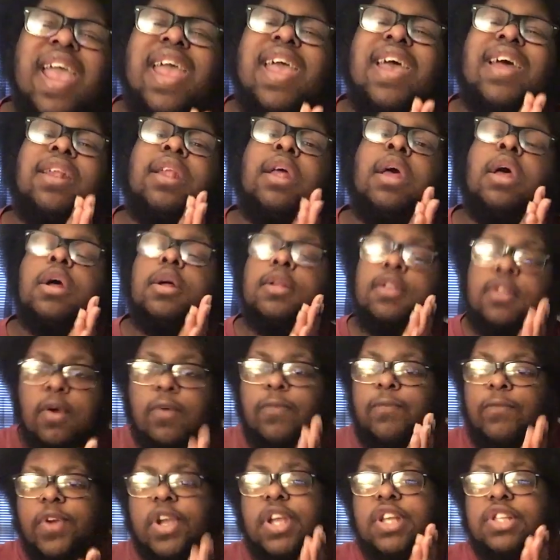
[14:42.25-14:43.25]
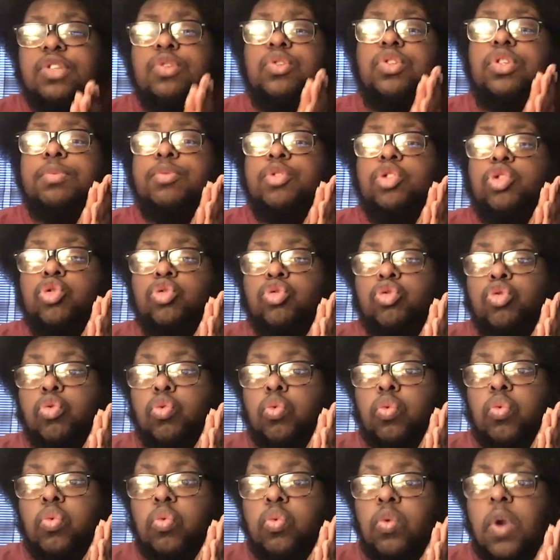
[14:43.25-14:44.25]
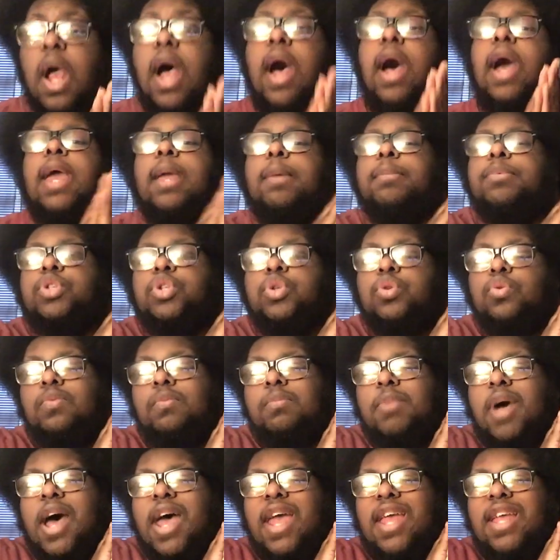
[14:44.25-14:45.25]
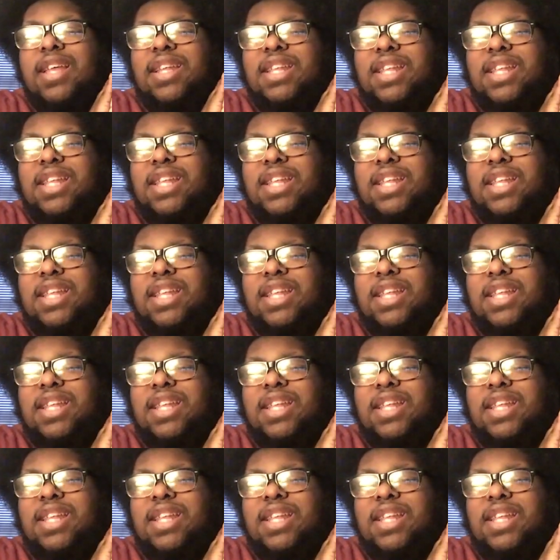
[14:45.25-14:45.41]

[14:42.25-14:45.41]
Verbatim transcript: And don't forget to subscribe to my